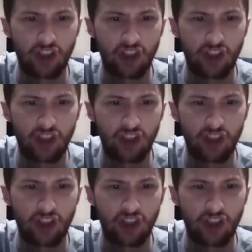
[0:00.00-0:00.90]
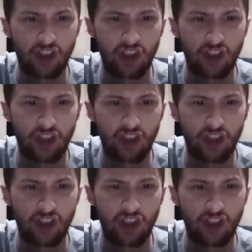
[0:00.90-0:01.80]

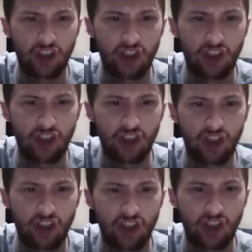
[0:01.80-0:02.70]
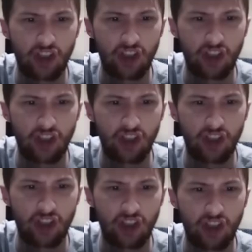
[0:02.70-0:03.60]

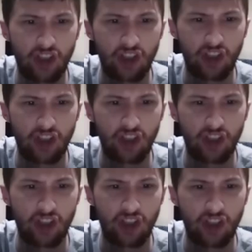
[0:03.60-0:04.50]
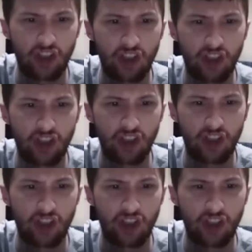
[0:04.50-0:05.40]

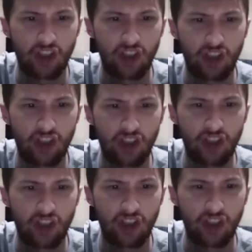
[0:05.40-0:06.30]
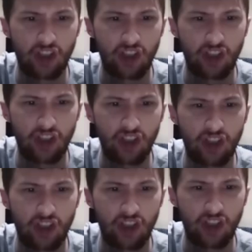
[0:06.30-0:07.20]

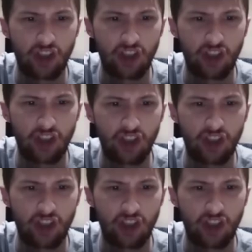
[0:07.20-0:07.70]
Nothing is said.